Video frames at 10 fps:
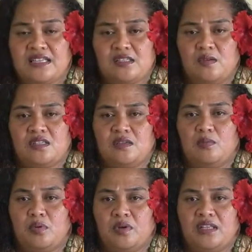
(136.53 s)
and so it's
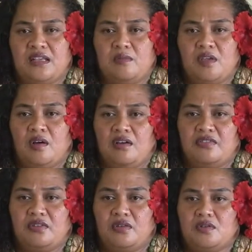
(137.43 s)
important that we
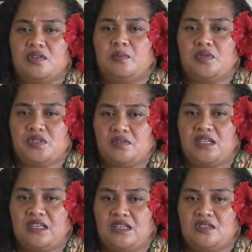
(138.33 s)
offer those
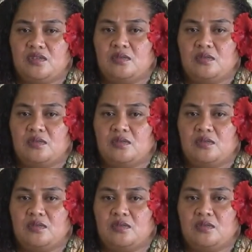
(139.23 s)
opportunities